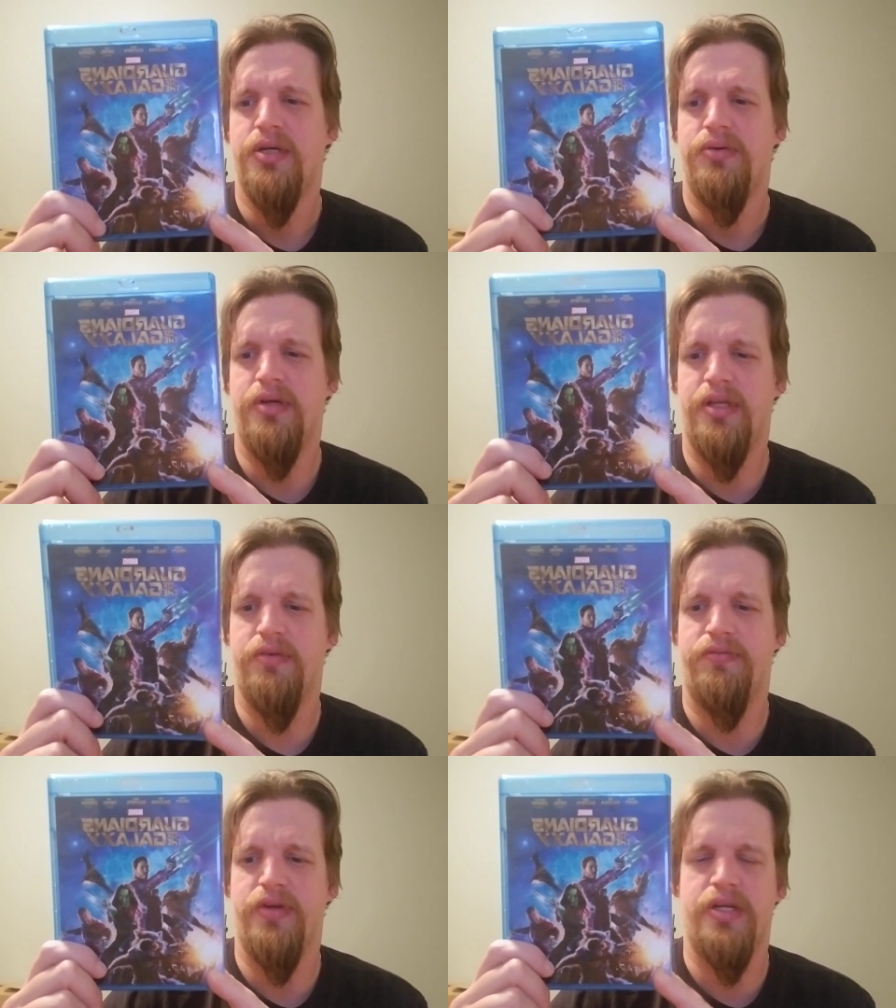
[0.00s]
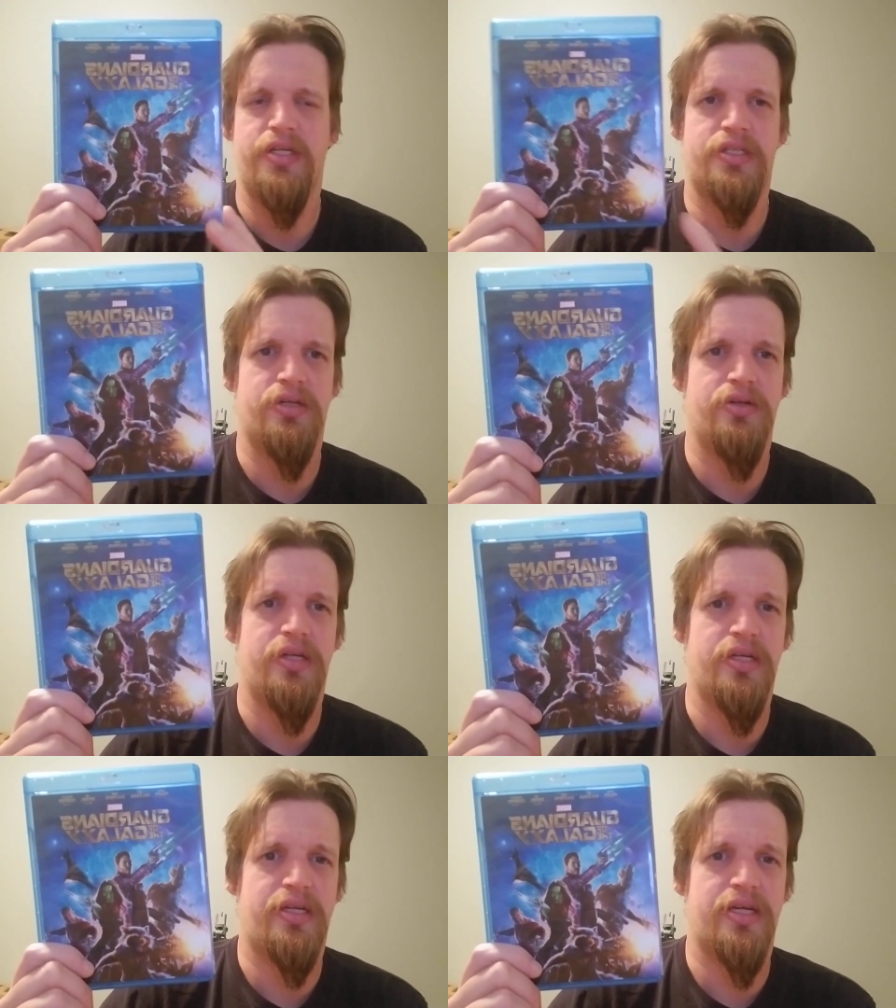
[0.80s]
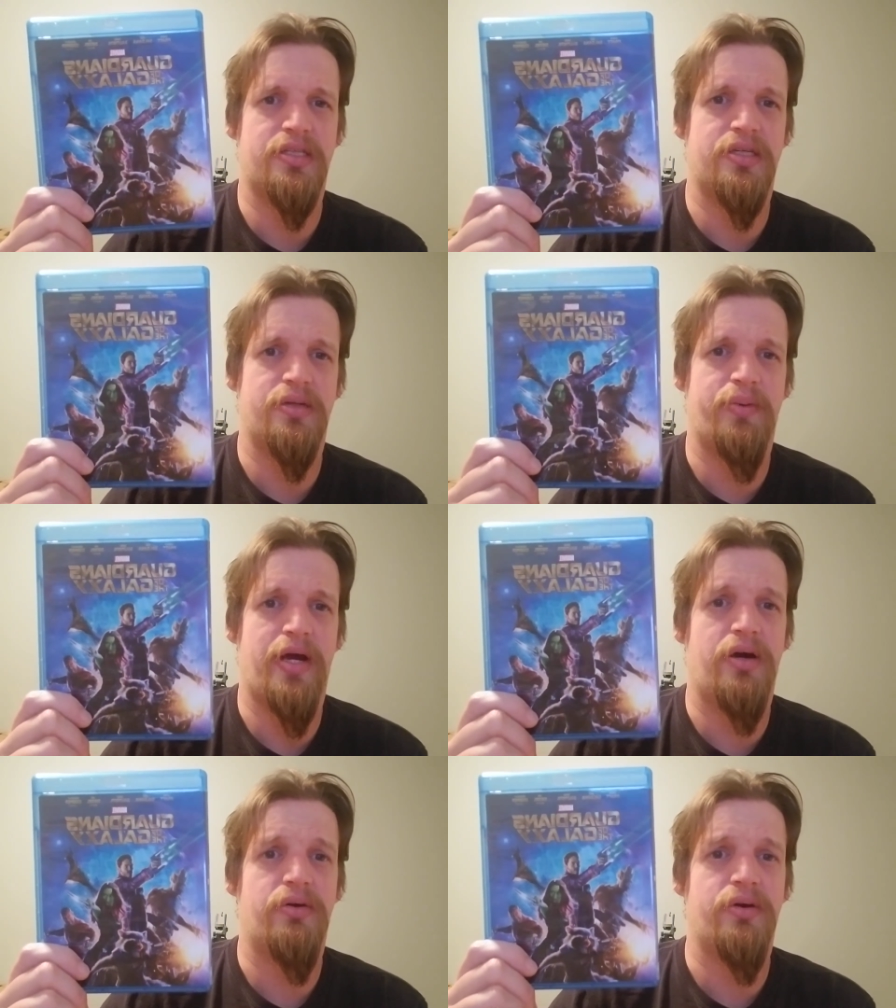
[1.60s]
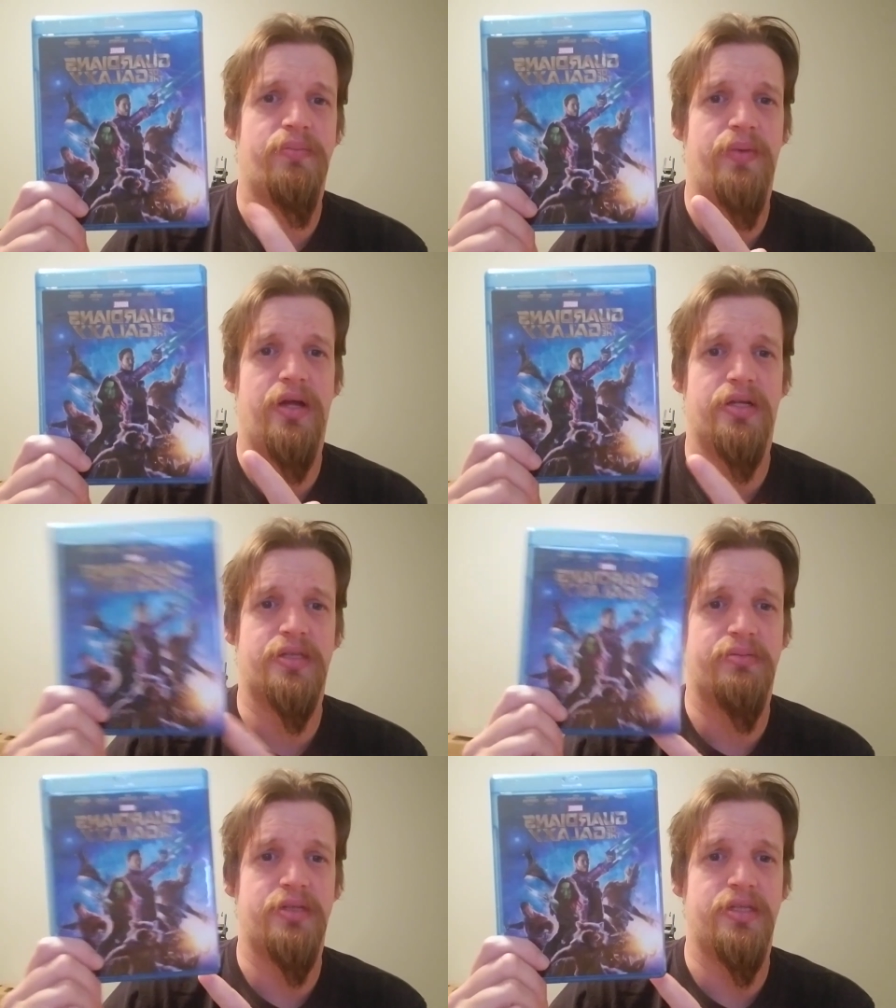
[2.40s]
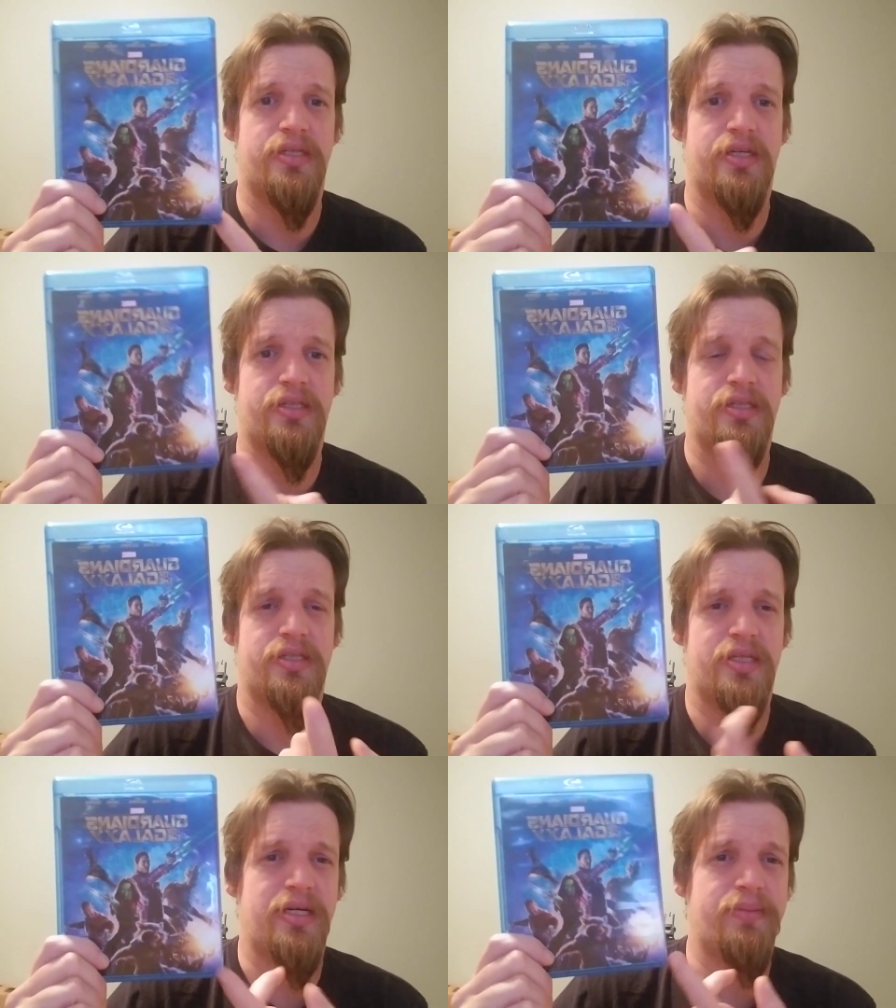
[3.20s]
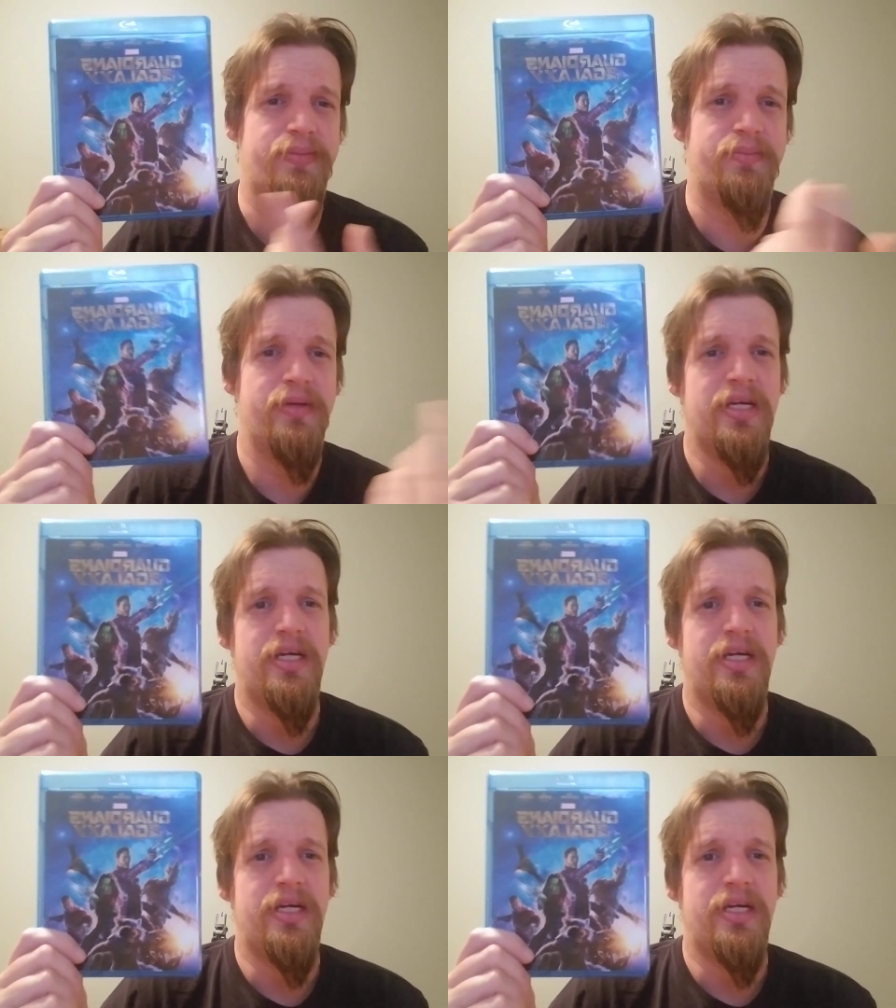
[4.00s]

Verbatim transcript: with the Infinity Stone. He gets all the power, and it's up to these guys to stop him.